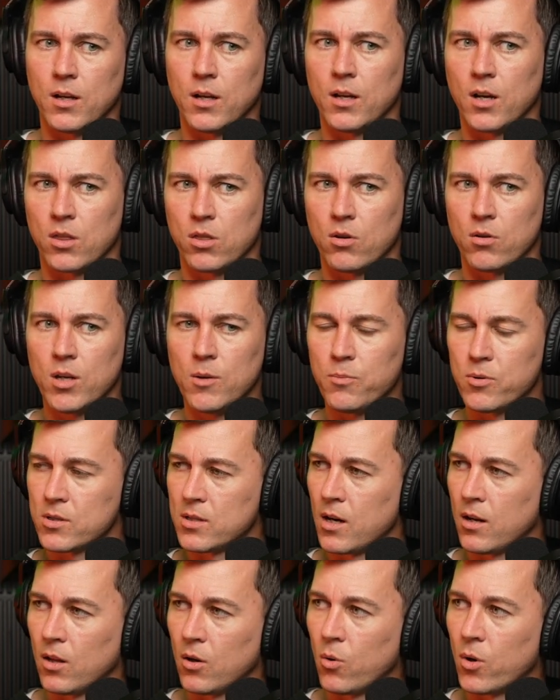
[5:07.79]
It got thirty
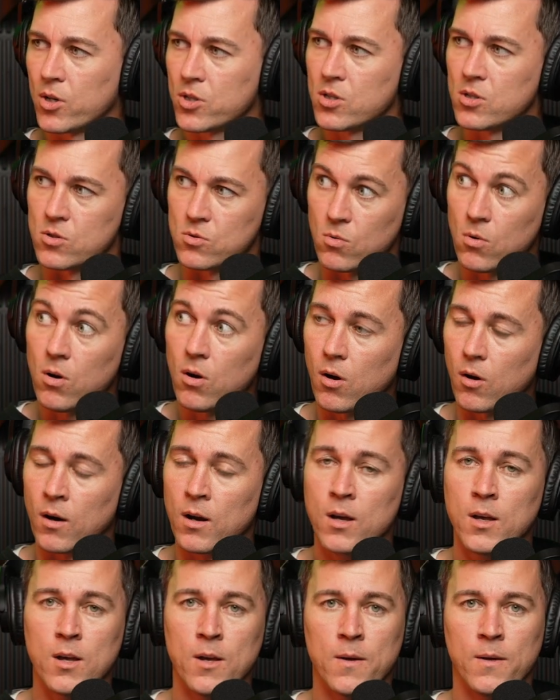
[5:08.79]
percent of the questions wrong
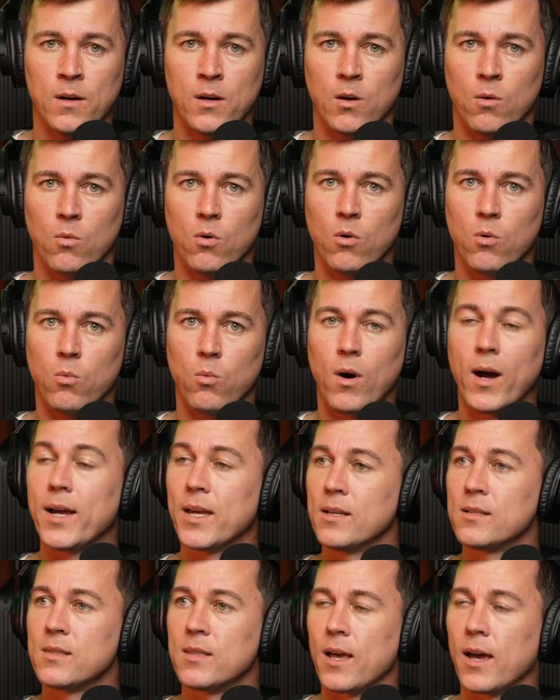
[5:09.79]
well, why
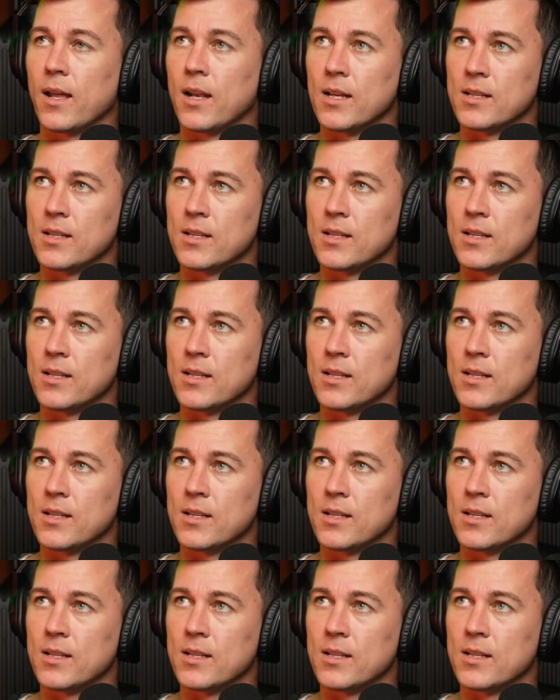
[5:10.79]
is that?